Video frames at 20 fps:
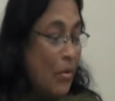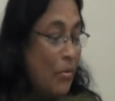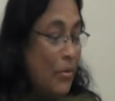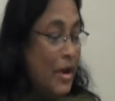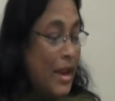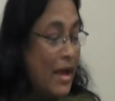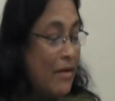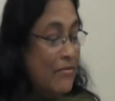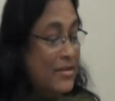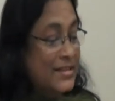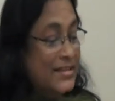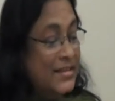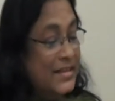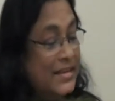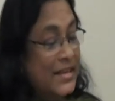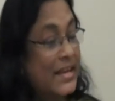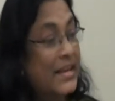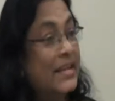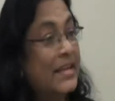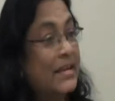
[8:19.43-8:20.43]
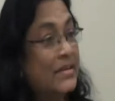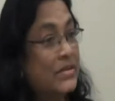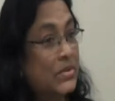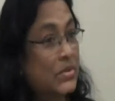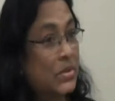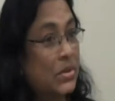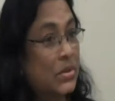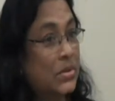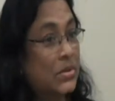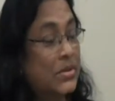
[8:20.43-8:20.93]
When I was 13
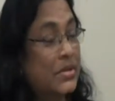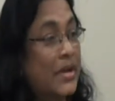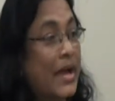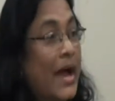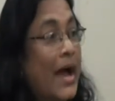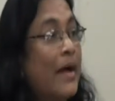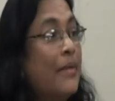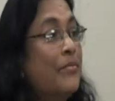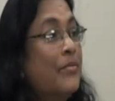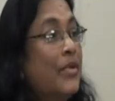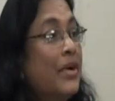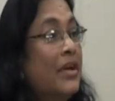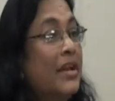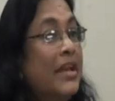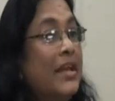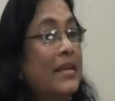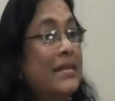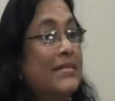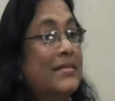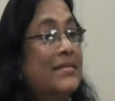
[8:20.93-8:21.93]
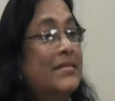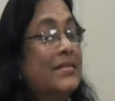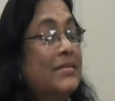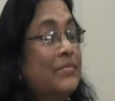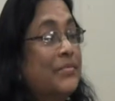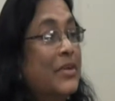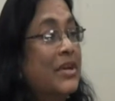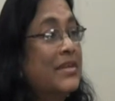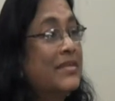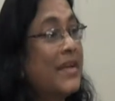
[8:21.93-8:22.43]
years old, I'm gonna
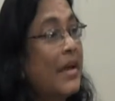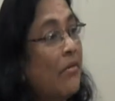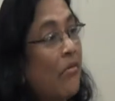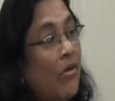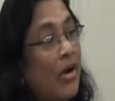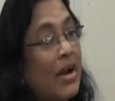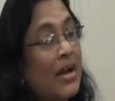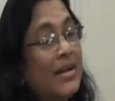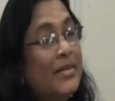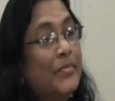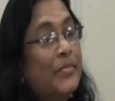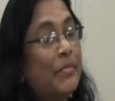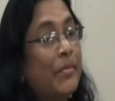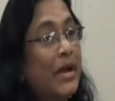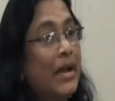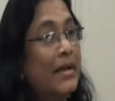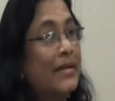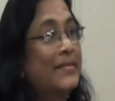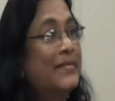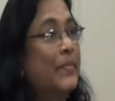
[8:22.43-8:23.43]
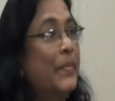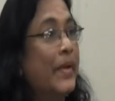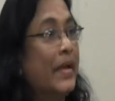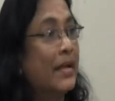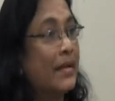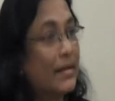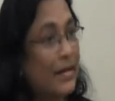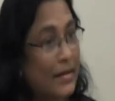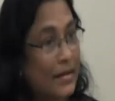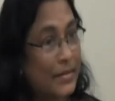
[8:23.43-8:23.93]
just because I honored my
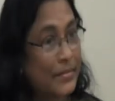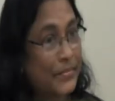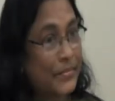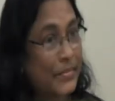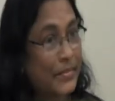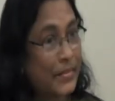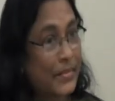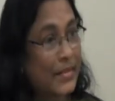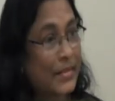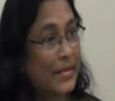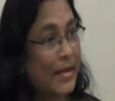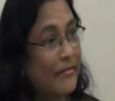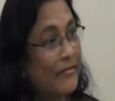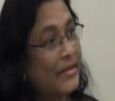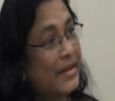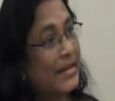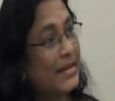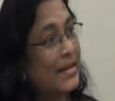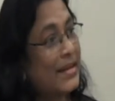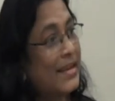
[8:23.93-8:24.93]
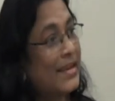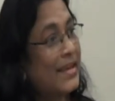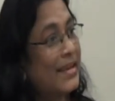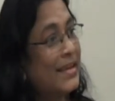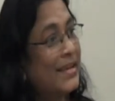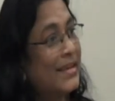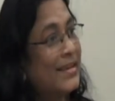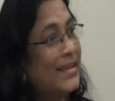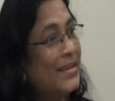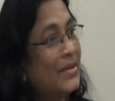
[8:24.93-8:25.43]
husband.
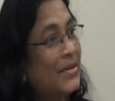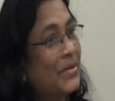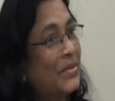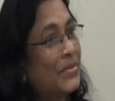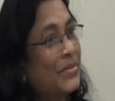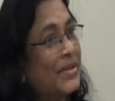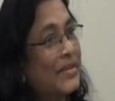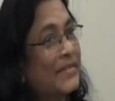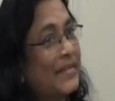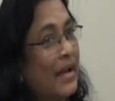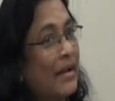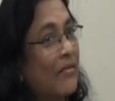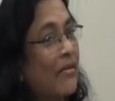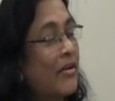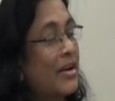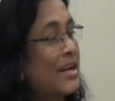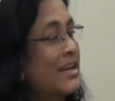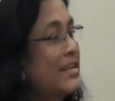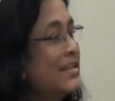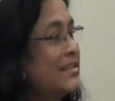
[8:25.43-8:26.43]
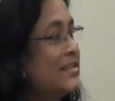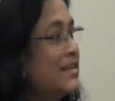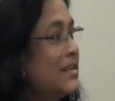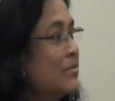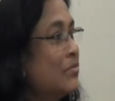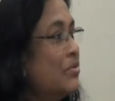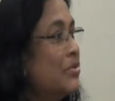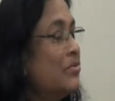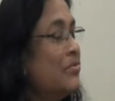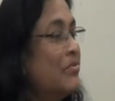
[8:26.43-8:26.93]
Definitely, this our
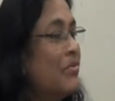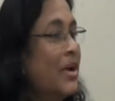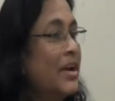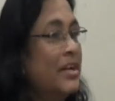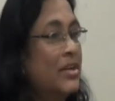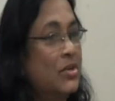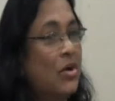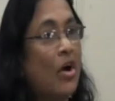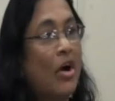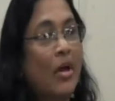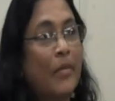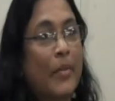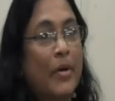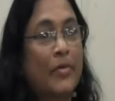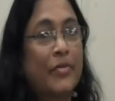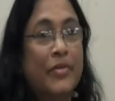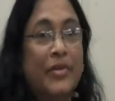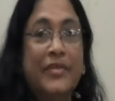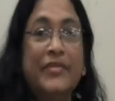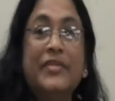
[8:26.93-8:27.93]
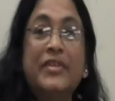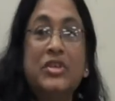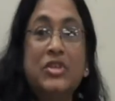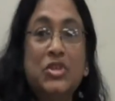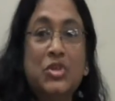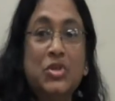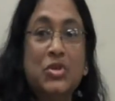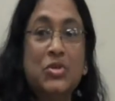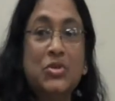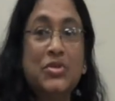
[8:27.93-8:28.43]
culture. We don't want to talk about these
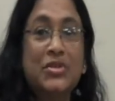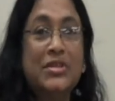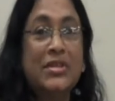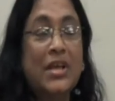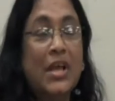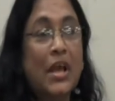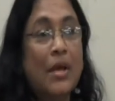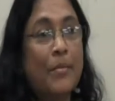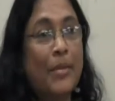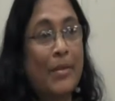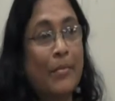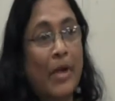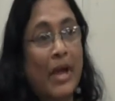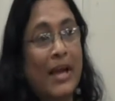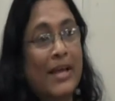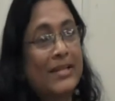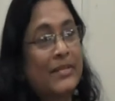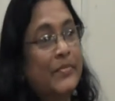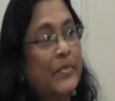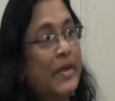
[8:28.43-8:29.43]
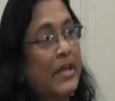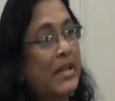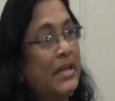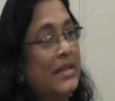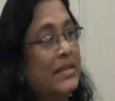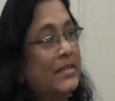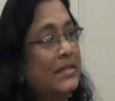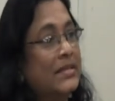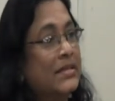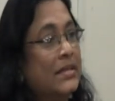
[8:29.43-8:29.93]
issues. But my husband
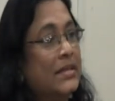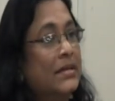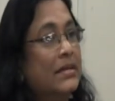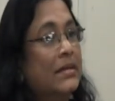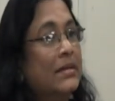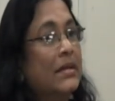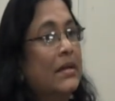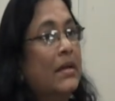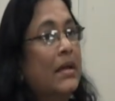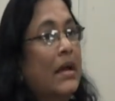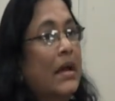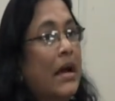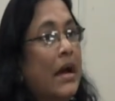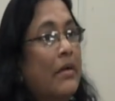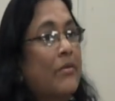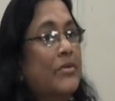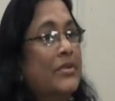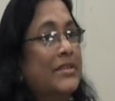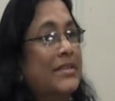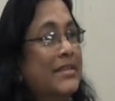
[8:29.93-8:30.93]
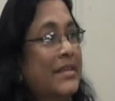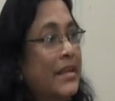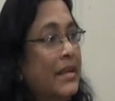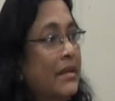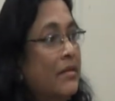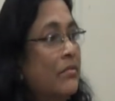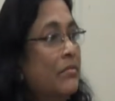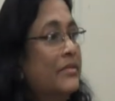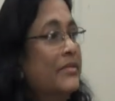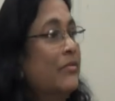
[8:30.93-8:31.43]
is, I would
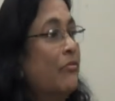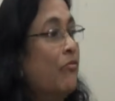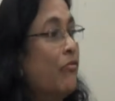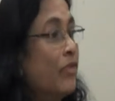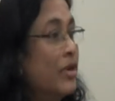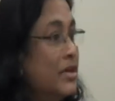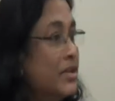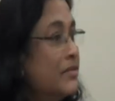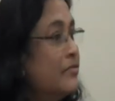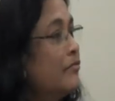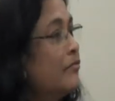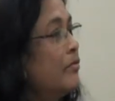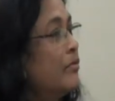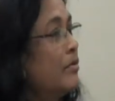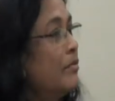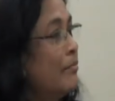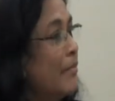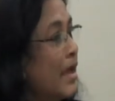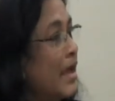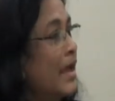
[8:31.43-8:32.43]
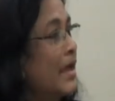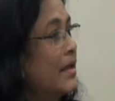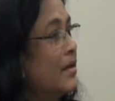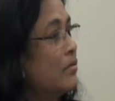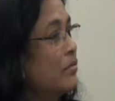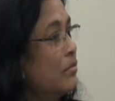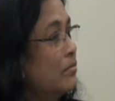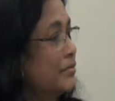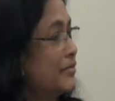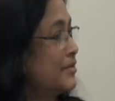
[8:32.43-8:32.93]
say, was a wonderful
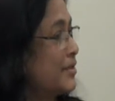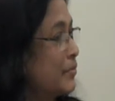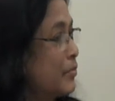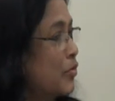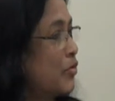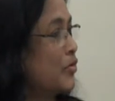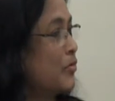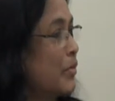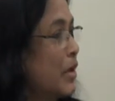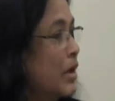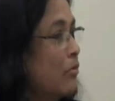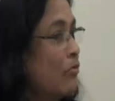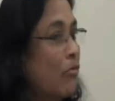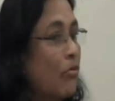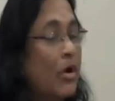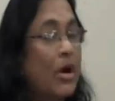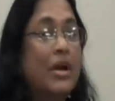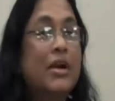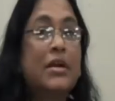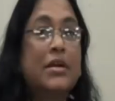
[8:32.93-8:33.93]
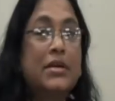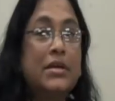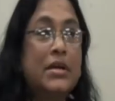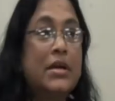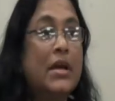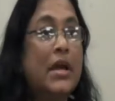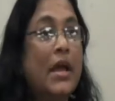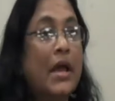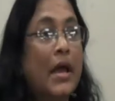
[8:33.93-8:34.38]
man who supports my work.